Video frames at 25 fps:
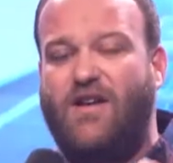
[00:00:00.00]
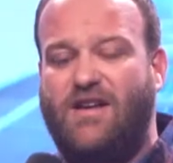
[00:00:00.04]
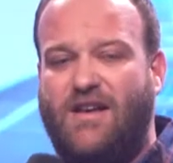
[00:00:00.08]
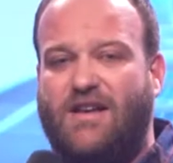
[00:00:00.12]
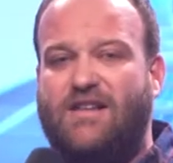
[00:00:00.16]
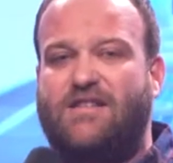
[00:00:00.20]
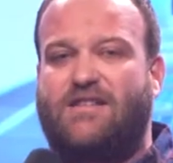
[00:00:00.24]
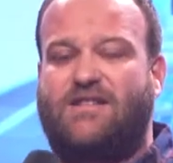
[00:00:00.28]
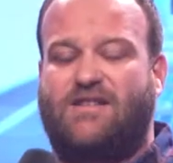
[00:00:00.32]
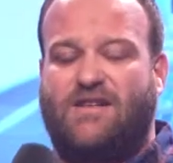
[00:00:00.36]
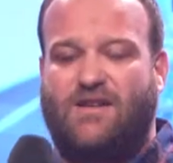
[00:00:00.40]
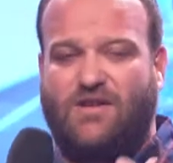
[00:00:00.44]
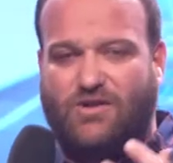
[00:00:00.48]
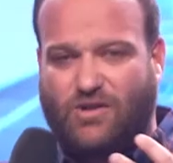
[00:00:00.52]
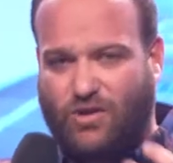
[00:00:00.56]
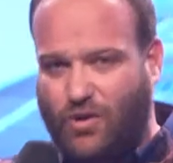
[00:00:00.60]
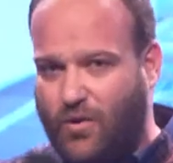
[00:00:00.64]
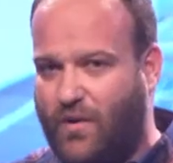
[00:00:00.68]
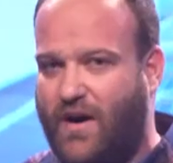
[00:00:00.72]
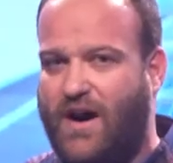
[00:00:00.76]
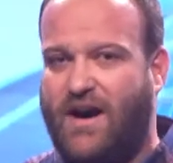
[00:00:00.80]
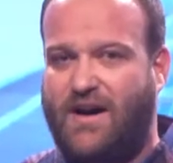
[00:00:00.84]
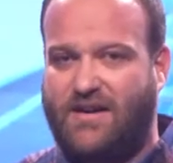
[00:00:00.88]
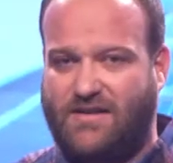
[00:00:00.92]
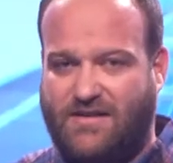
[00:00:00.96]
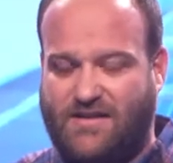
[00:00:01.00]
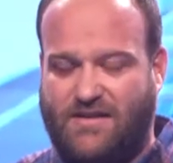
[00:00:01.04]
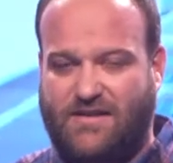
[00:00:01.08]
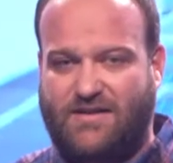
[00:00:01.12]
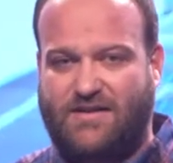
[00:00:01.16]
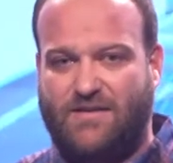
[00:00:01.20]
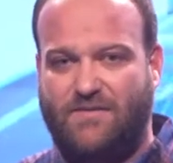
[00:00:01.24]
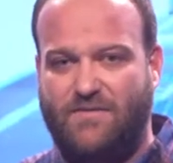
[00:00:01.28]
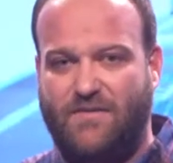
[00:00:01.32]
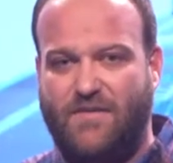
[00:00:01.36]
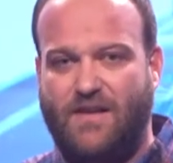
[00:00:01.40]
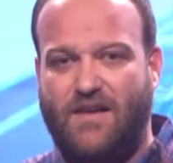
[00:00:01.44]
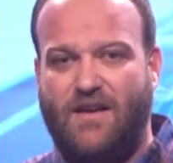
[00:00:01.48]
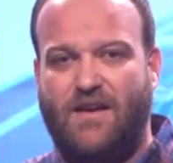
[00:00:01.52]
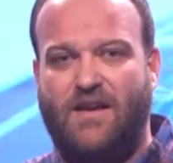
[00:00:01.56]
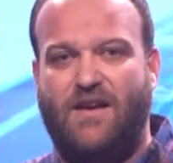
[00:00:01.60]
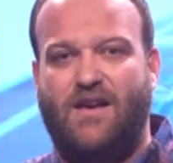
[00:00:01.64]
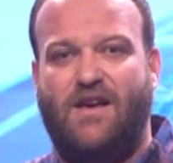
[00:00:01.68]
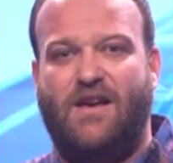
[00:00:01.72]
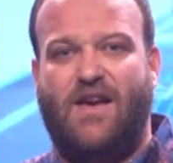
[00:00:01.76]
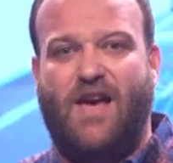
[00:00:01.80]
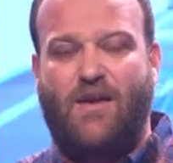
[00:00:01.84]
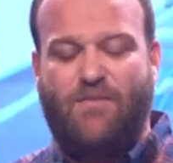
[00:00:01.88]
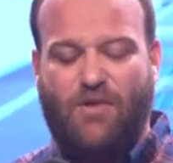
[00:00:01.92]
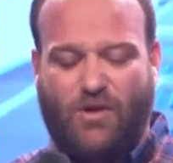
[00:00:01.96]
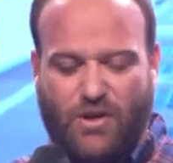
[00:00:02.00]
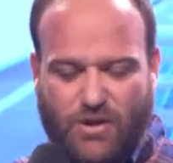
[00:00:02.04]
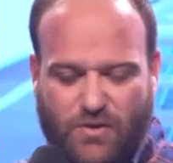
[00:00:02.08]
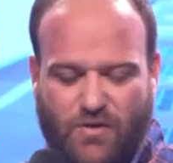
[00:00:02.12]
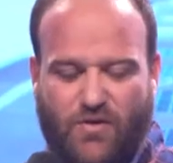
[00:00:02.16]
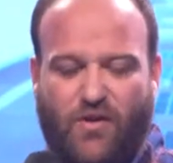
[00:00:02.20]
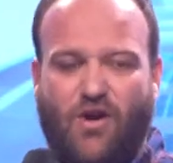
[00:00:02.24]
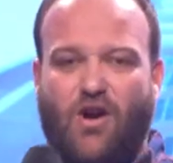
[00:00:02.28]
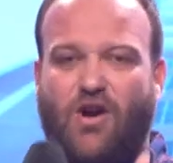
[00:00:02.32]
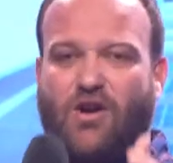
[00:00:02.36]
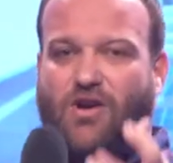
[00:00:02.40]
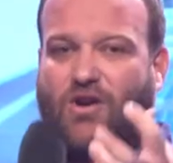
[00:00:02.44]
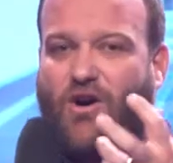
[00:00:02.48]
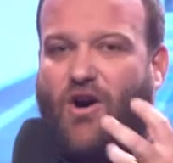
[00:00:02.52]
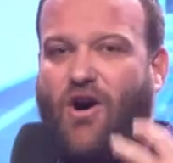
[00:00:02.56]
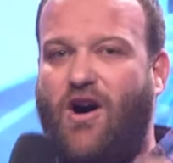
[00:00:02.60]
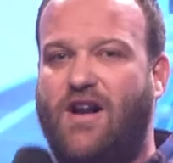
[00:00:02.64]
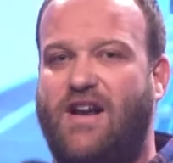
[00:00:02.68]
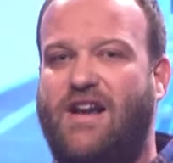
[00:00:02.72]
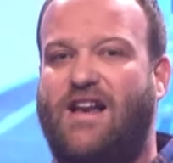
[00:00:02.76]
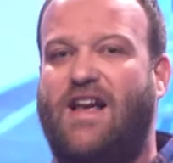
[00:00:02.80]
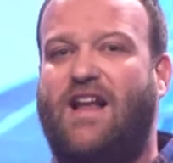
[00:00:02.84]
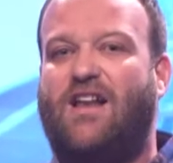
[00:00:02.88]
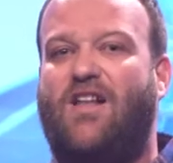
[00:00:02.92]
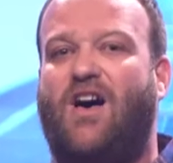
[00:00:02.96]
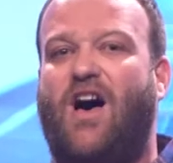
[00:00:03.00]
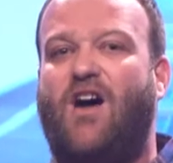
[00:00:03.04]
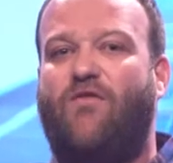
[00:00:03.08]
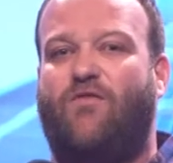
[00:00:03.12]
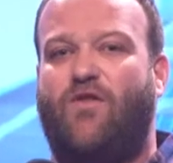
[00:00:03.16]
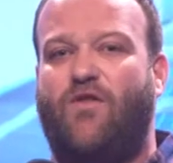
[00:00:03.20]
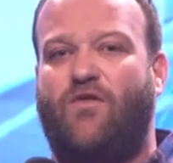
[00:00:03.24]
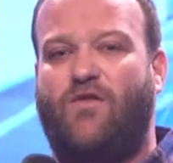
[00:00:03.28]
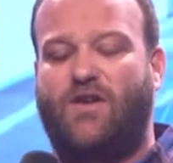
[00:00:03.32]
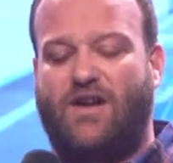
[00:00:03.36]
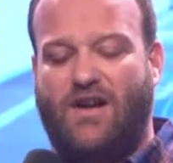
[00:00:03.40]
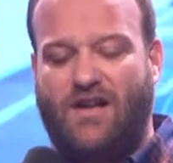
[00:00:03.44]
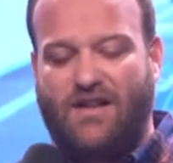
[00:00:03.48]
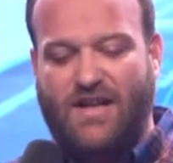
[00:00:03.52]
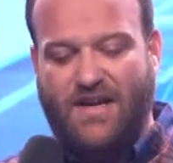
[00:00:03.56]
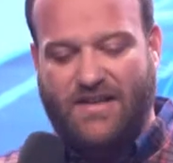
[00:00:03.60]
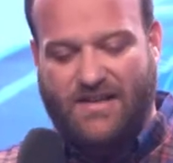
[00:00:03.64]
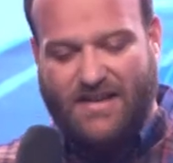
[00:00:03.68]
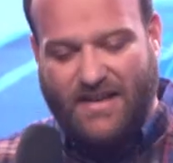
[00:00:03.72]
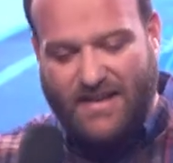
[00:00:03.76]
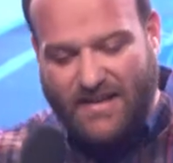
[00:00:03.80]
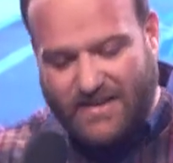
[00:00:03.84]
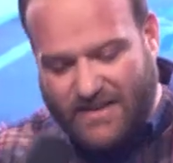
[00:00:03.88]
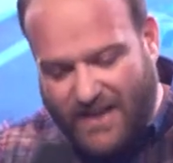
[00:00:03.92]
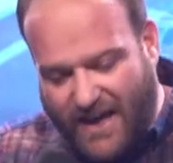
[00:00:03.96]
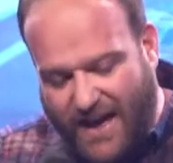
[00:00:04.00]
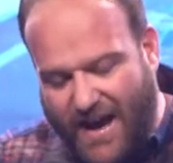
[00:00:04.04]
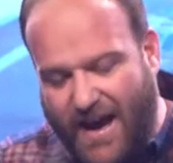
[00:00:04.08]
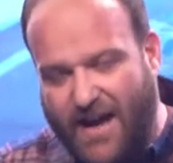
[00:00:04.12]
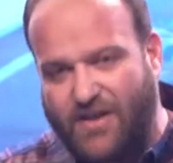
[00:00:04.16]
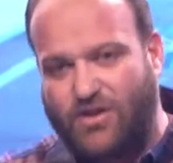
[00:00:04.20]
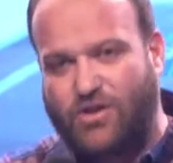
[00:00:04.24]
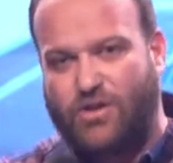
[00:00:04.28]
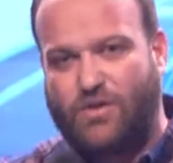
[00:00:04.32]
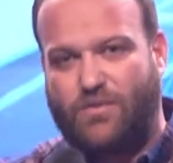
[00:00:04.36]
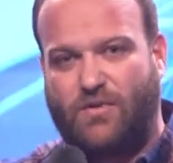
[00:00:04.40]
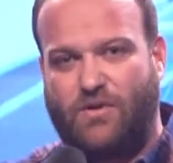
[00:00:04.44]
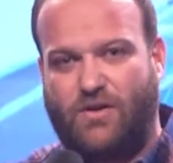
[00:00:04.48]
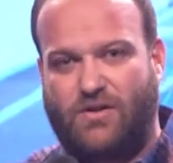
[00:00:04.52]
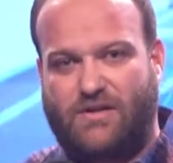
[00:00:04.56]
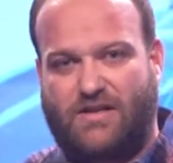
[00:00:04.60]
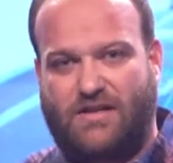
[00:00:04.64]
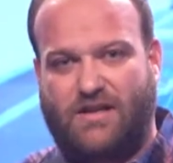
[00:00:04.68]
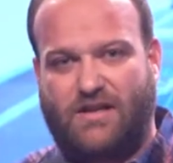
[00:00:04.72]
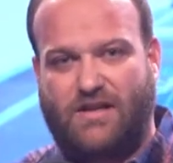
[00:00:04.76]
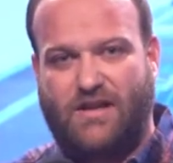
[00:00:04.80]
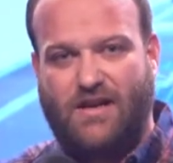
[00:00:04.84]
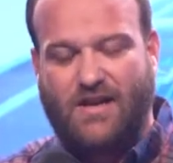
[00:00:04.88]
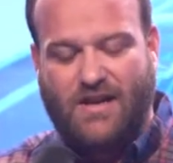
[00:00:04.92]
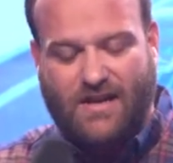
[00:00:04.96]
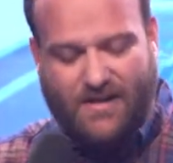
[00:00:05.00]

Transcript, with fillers: is to us. And because we've got God in our life, we've got to let these attributes, the,